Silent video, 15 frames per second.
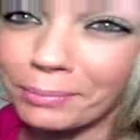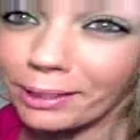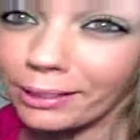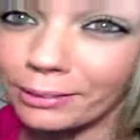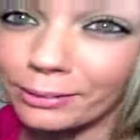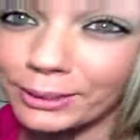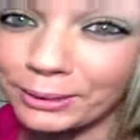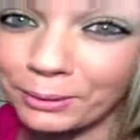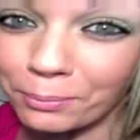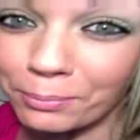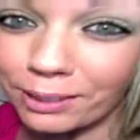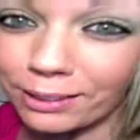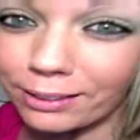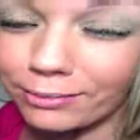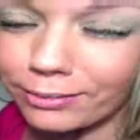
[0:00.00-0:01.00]
line. There's so
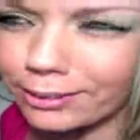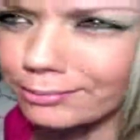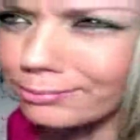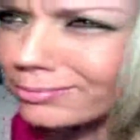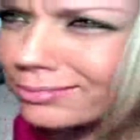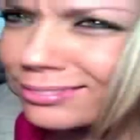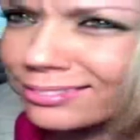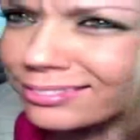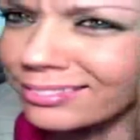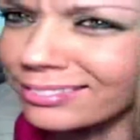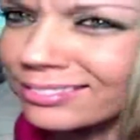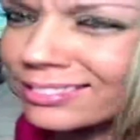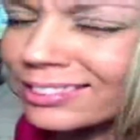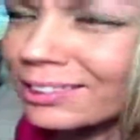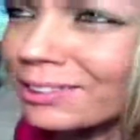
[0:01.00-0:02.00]
many of them.
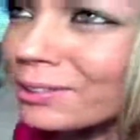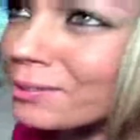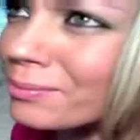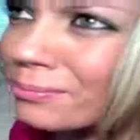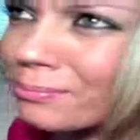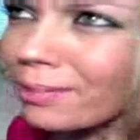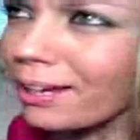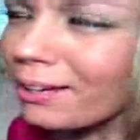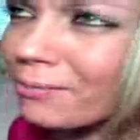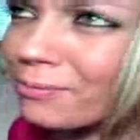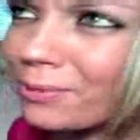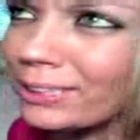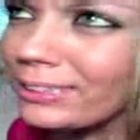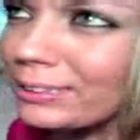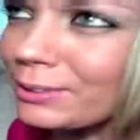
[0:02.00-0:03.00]
My,
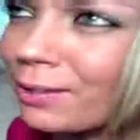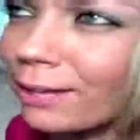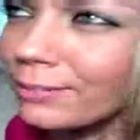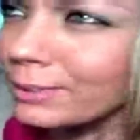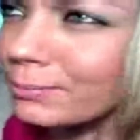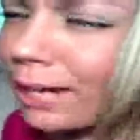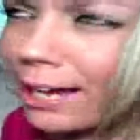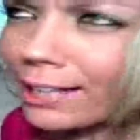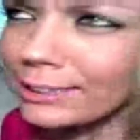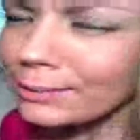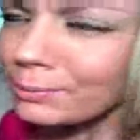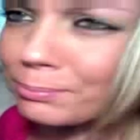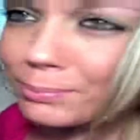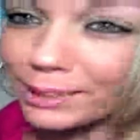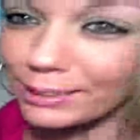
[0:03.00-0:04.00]
what, do you have some
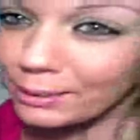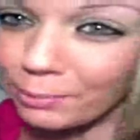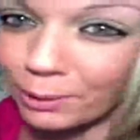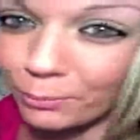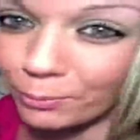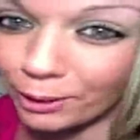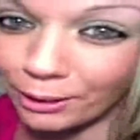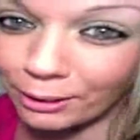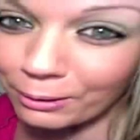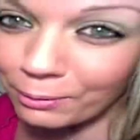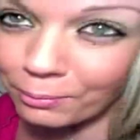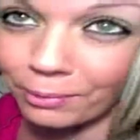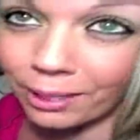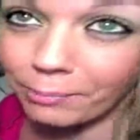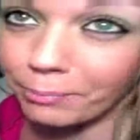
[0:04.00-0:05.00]
aspirin because you've been running
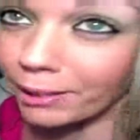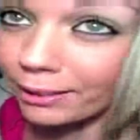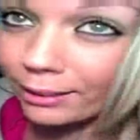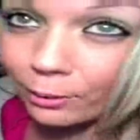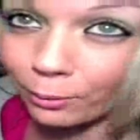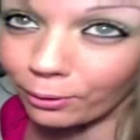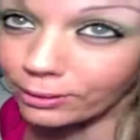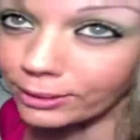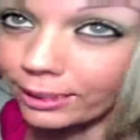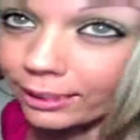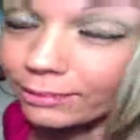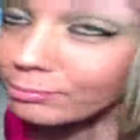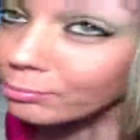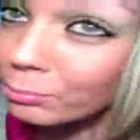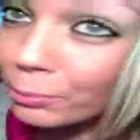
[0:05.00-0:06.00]
through my mind all
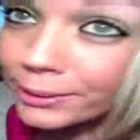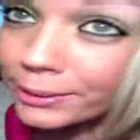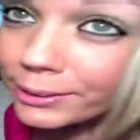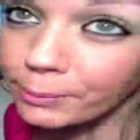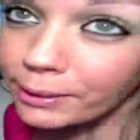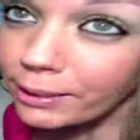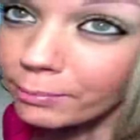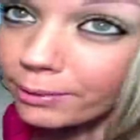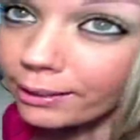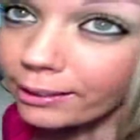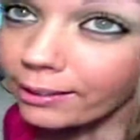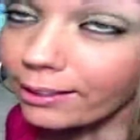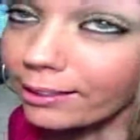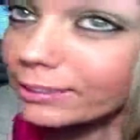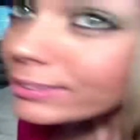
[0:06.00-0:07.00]
day? Worst pickup
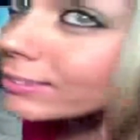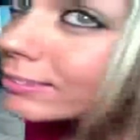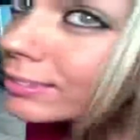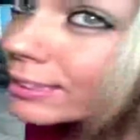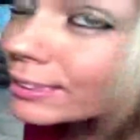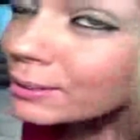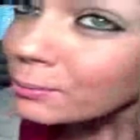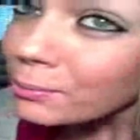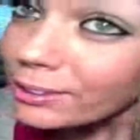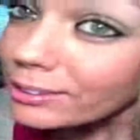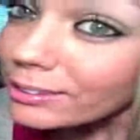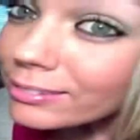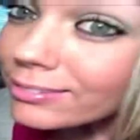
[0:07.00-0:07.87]
line, guys. Doesn't work.